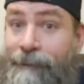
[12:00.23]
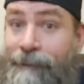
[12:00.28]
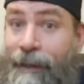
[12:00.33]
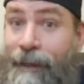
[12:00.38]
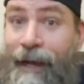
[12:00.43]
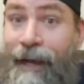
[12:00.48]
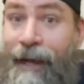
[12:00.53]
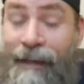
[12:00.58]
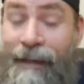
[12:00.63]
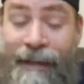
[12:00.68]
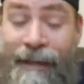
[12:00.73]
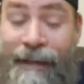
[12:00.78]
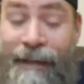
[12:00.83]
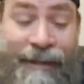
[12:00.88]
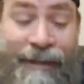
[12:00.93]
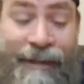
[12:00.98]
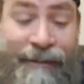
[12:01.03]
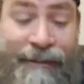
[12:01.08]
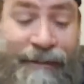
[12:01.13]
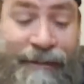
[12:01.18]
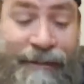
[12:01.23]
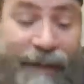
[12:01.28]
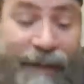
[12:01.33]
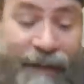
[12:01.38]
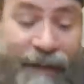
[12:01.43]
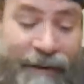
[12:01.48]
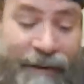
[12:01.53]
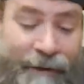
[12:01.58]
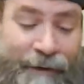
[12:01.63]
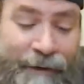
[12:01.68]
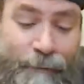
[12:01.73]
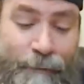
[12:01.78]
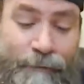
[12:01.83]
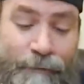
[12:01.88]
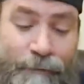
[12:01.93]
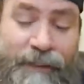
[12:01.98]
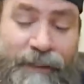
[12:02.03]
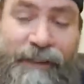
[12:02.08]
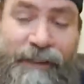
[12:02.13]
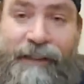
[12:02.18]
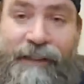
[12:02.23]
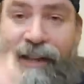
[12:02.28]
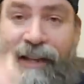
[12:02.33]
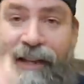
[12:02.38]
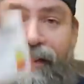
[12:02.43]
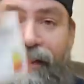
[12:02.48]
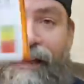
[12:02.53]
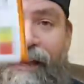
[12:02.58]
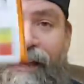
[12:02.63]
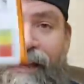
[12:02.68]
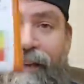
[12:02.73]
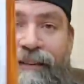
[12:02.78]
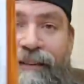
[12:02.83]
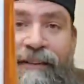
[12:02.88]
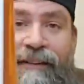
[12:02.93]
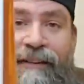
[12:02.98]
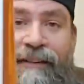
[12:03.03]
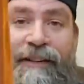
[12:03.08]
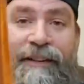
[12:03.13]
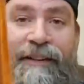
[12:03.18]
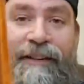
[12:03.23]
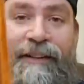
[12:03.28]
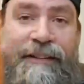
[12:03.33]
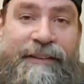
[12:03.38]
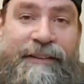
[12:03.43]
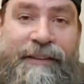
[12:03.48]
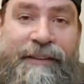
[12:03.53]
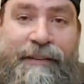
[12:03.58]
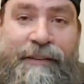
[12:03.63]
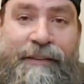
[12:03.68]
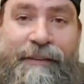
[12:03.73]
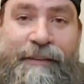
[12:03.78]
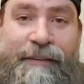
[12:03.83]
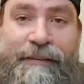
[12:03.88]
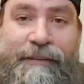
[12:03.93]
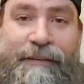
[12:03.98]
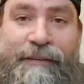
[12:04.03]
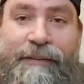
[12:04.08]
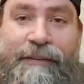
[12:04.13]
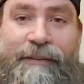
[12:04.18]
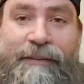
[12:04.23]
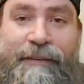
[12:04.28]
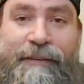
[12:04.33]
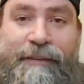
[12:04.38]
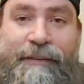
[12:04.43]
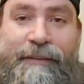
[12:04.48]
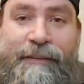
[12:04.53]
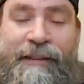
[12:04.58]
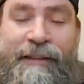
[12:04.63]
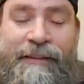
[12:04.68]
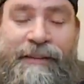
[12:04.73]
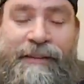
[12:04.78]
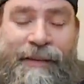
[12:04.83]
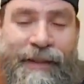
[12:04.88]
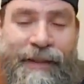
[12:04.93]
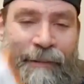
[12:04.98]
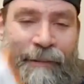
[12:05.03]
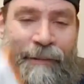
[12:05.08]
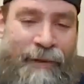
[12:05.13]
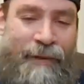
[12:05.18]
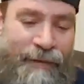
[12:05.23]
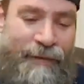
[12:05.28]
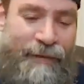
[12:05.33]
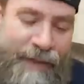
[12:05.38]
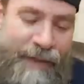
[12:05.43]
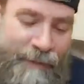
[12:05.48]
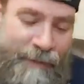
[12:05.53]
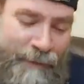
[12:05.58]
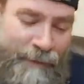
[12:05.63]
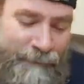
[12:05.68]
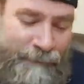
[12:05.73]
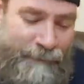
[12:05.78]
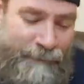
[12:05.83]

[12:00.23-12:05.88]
I like it. I, I really like that. So nice little label on that one.